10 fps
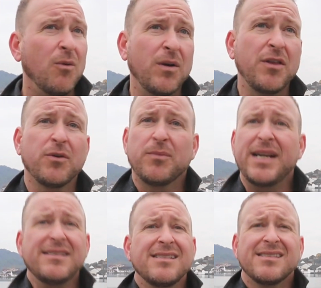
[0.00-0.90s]
one of the
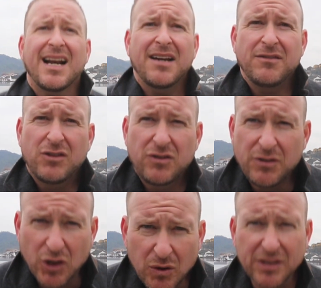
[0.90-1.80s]
reasons that I
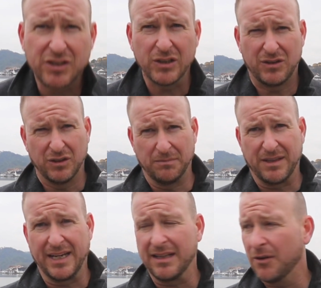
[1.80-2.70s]
do this
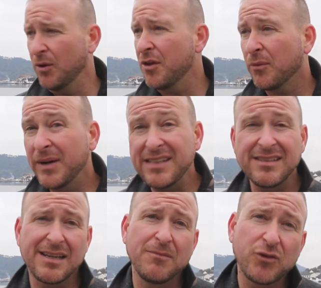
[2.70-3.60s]
YouTube thing, that one of the
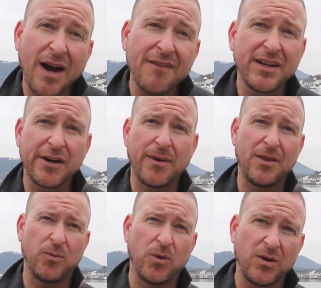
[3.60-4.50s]
reasons I'm traveling
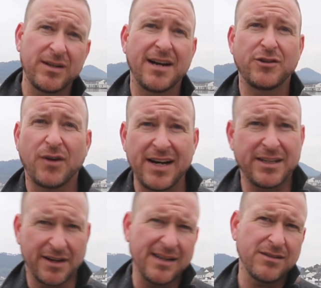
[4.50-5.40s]
around the world on a
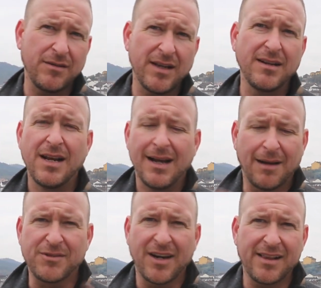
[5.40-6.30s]
trike. Do you guys know that?
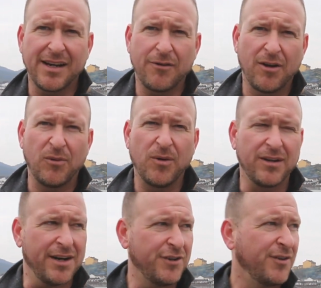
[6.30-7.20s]
I'm cycling around the
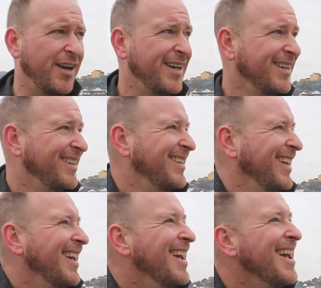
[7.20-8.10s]
world on a trike.
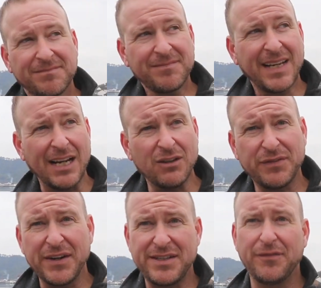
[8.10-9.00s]
It
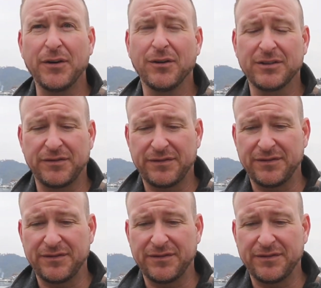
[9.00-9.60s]
was very difficult